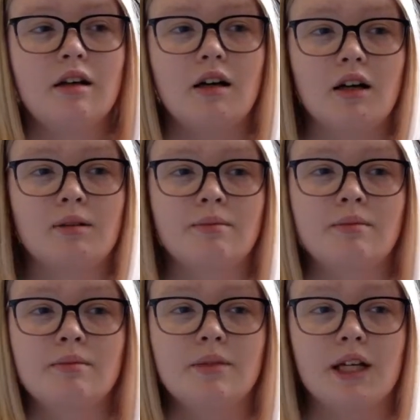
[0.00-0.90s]

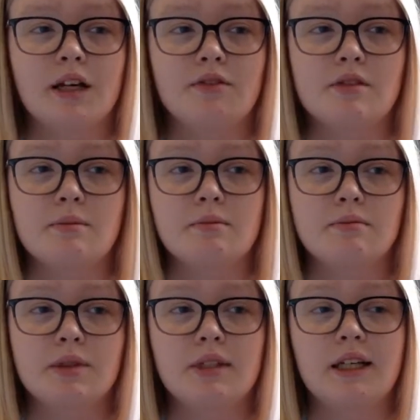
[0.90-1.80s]
I have some
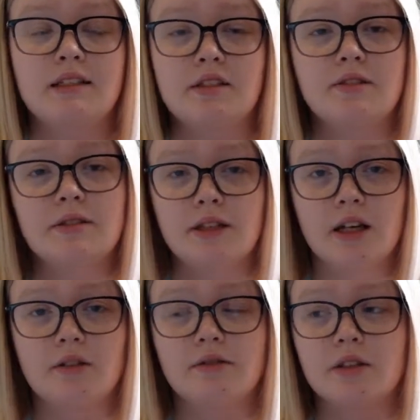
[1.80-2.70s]
potatoes in
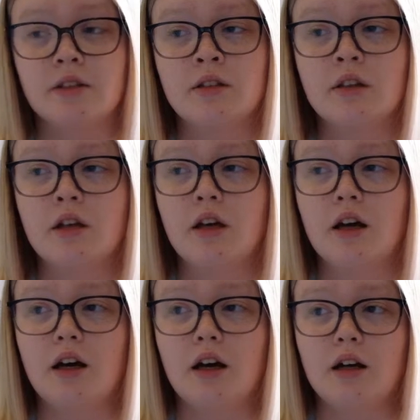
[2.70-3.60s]
the oven,
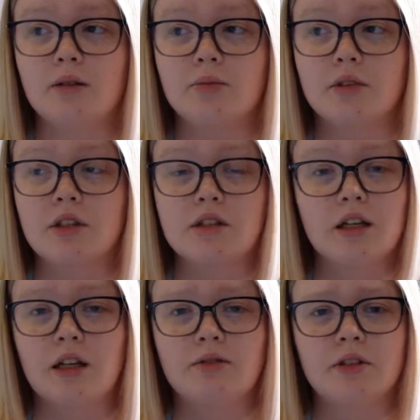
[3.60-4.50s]
because I
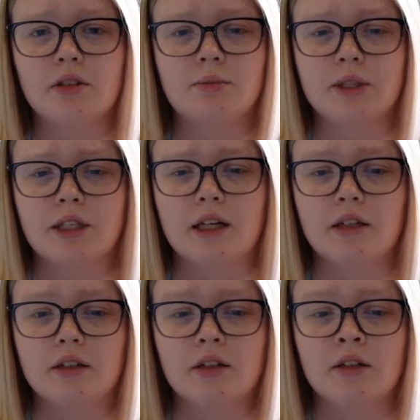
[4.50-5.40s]
love a good
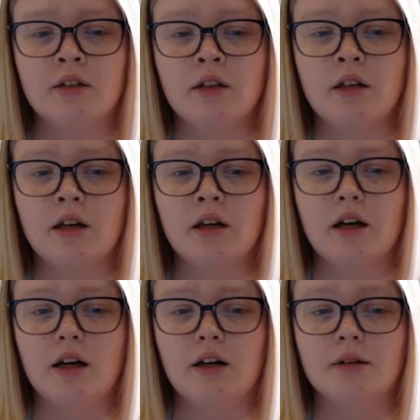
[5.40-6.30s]
potato.
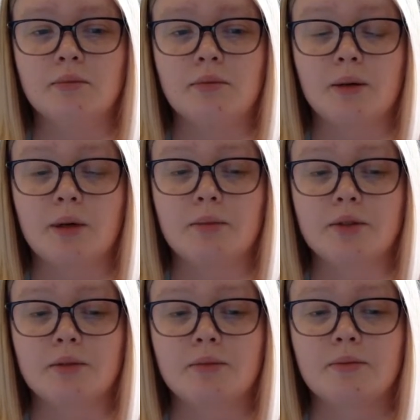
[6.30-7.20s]
My
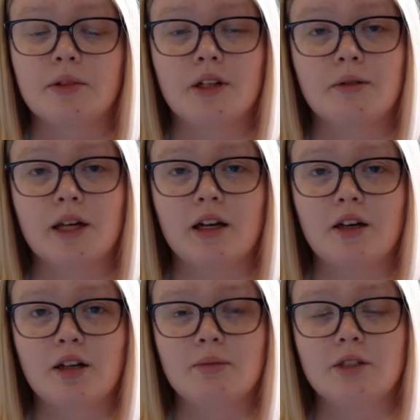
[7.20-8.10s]
mum's on her way
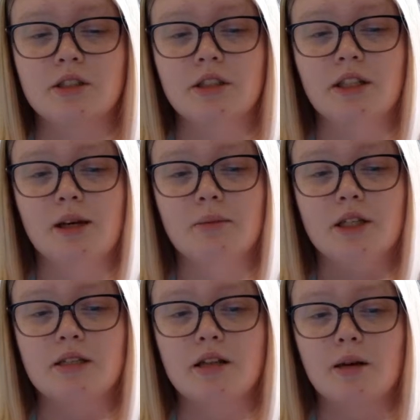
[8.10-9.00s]
home. She's going to get me
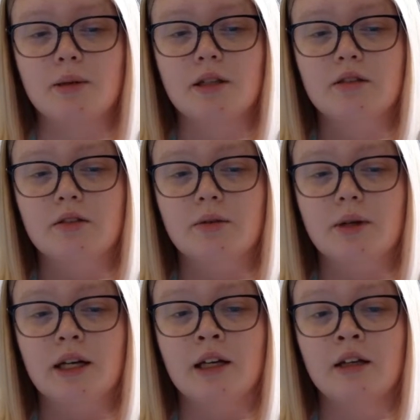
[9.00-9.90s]
a Starbucks on the
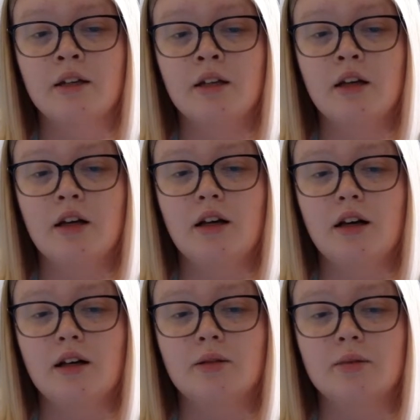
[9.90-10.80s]
way,
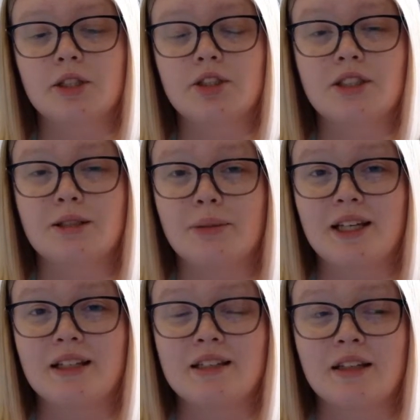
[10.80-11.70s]
because she's
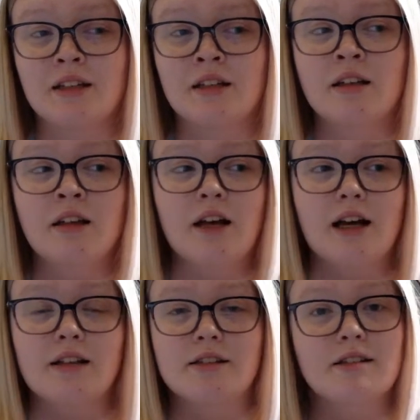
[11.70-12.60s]
amazing,
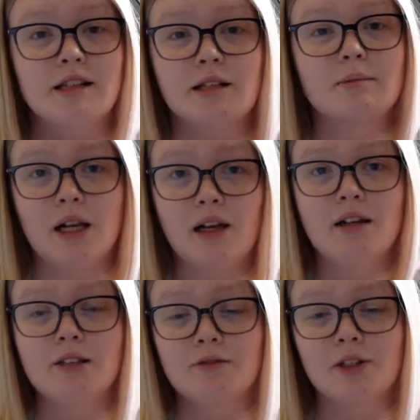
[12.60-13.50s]
as I said in my
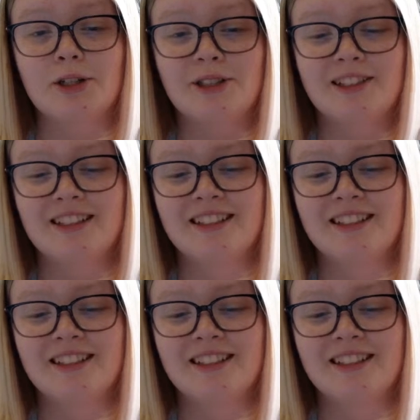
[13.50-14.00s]
last vlog.